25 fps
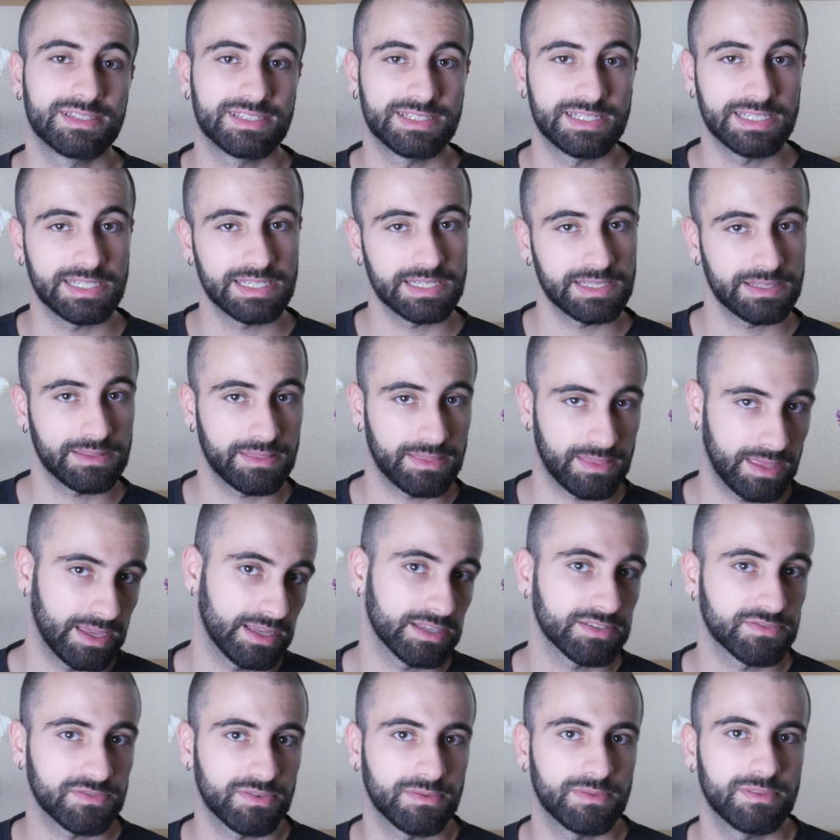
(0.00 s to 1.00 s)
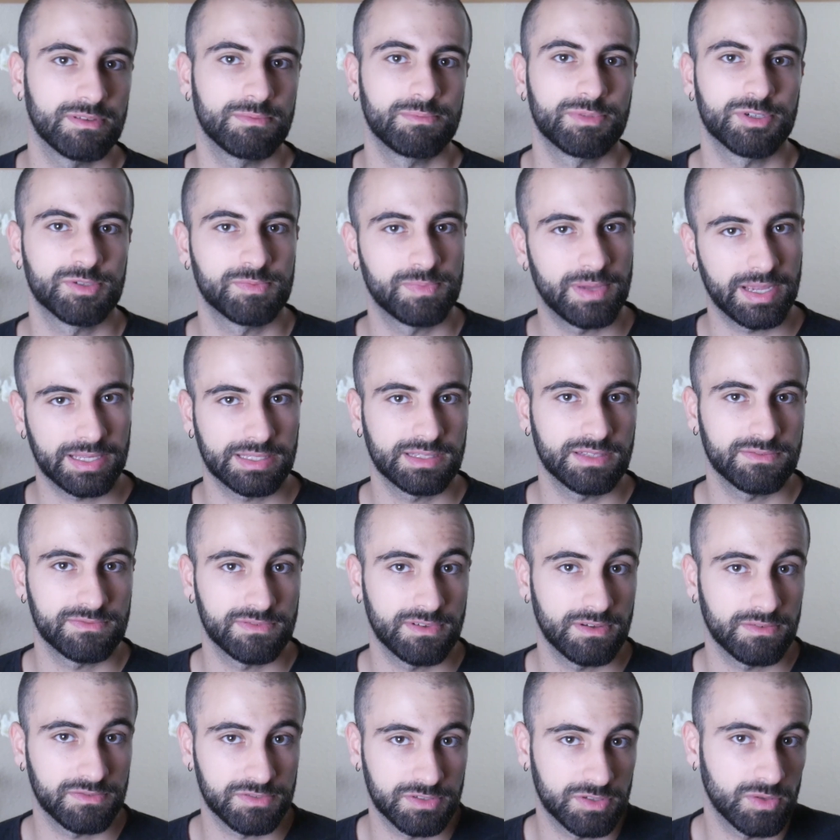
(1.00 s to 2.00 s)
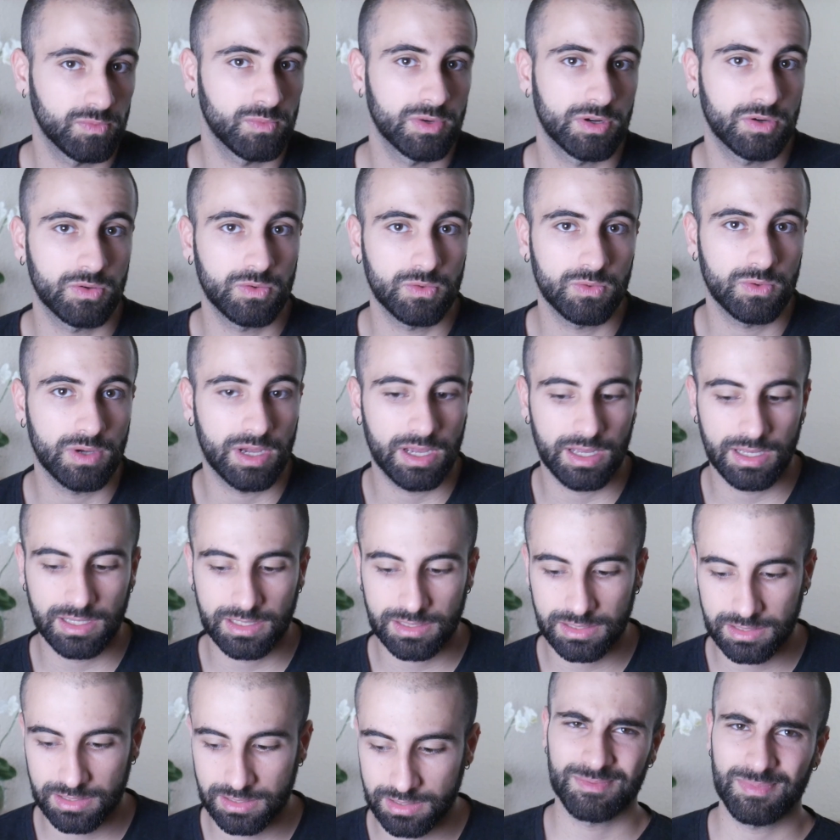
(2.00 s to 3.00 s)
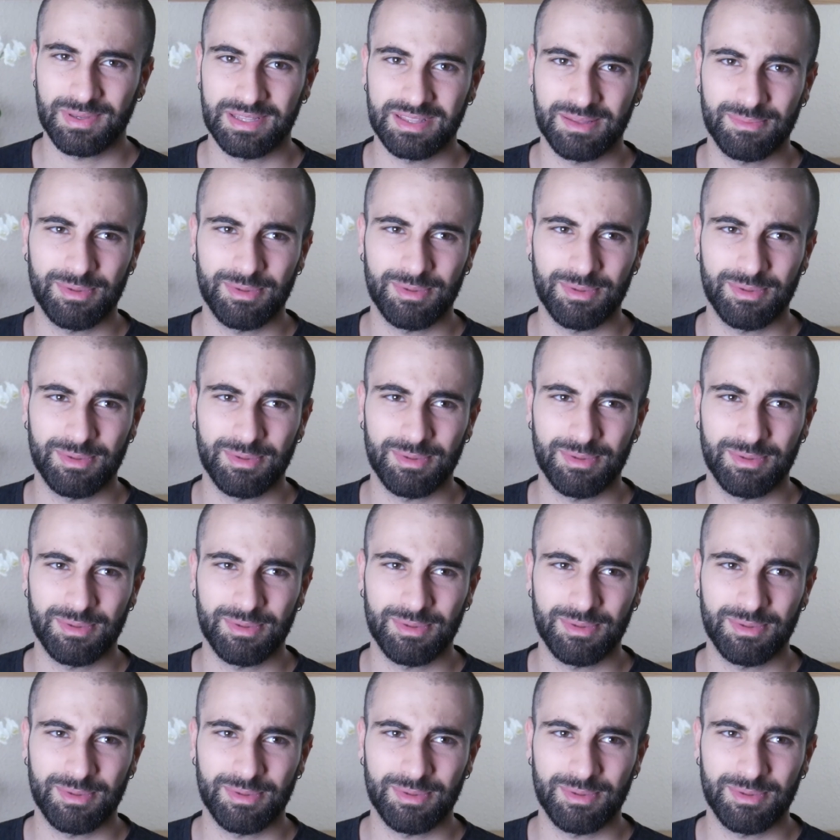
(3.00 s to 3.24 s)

seeing things from the perspective of someone who has spent